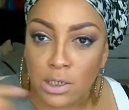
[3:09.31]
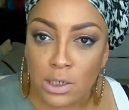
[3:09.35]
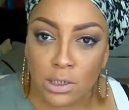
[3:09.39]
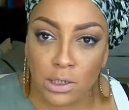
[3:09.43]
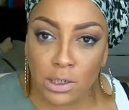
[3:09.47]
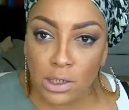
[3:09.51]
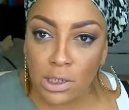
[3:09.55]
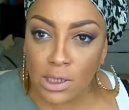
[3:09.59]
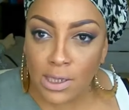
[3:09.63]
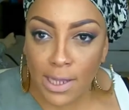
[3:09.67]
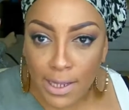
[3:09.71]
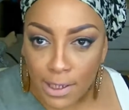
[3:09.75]
to
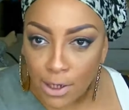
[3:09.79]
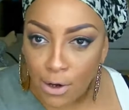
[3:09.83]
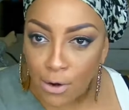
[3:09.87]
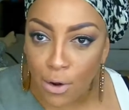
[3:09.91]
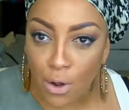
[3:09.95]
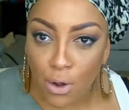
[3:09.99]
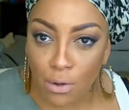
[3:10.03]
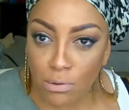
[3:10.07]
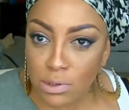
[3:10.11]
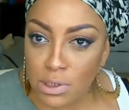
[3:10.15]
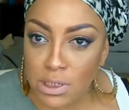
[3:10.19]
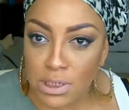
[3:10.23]
look like your
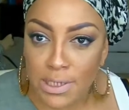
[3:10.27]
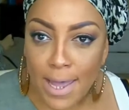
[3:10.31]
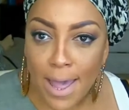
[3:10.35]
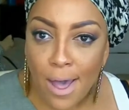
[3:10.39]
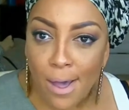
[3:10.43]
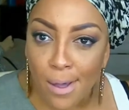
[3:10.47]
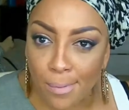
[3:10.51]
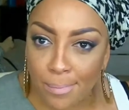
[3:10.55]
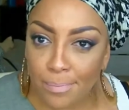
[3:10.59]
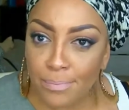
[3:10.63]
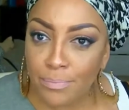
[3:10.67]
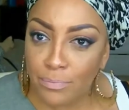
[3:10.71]
own
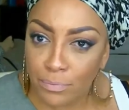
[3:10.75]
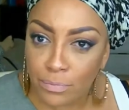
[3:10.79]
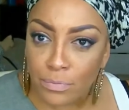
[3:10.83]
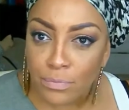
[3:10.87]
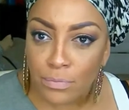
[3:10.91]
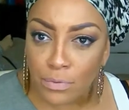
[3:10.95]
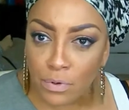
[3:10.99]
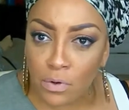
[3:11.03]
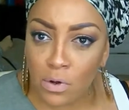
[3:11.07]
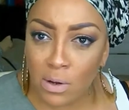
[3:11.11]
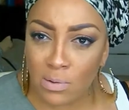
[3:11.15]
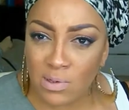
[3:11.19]
scalp.
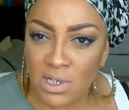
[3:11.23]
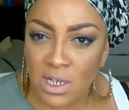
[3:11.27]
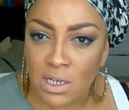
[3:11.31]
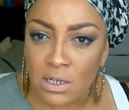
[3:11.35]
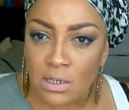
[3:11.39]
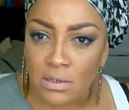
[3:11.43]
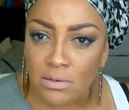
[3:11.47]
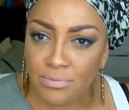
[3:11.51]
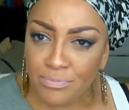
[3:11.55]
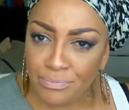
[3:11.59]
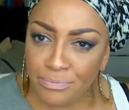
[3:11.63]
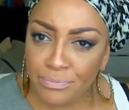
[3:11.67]
You know what I'm
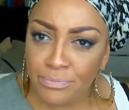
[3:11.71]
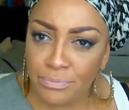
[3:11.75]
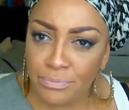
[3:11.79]
saying?